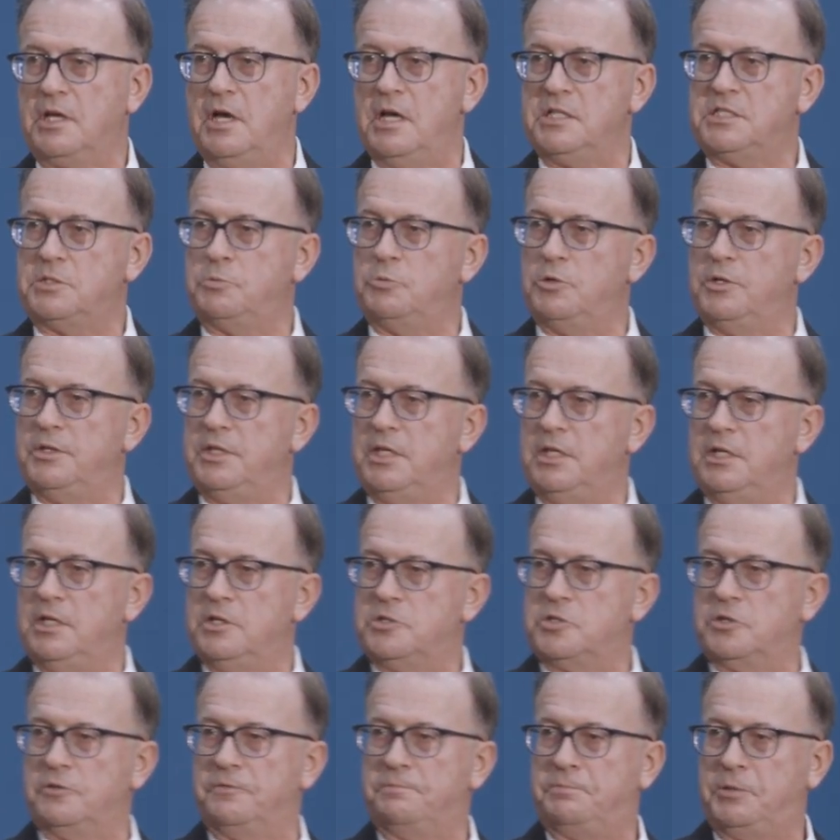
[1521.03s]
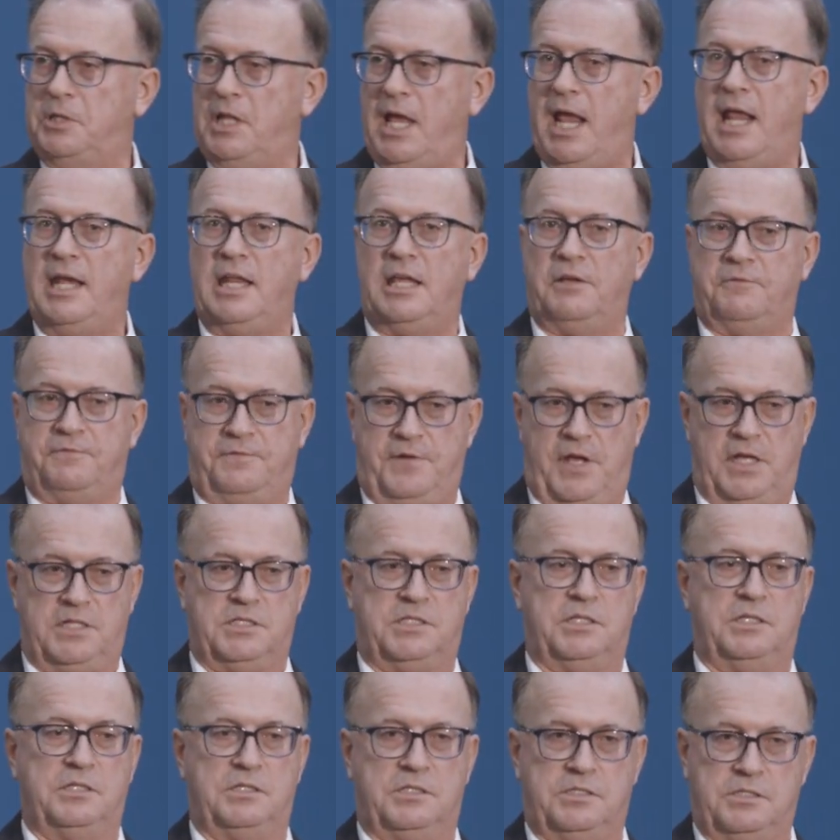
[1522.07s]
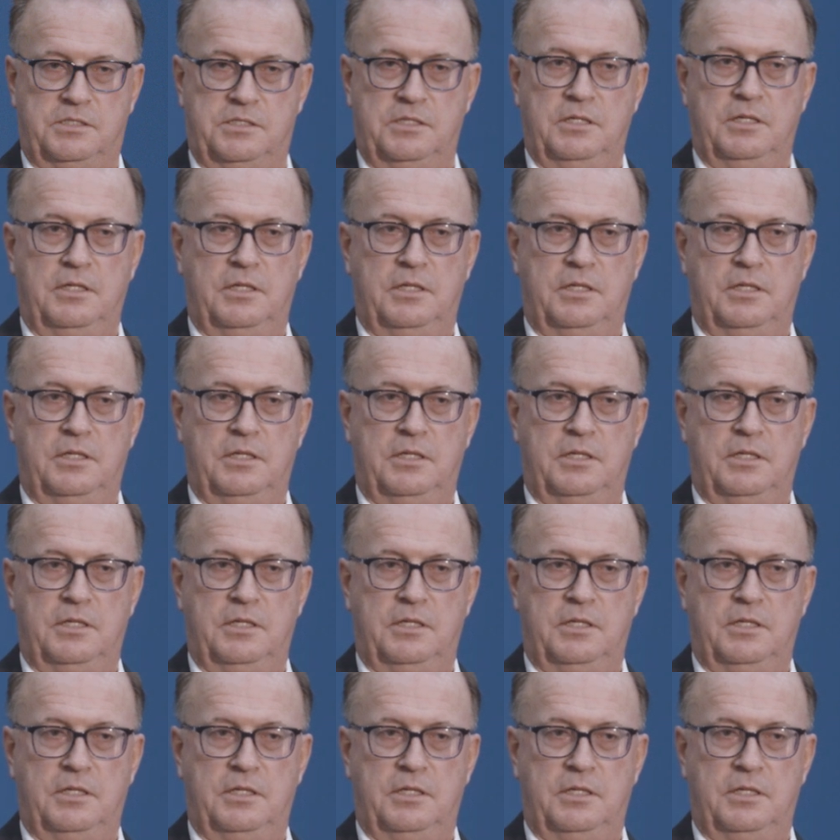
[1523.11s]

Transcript: customer in the initial planning phases.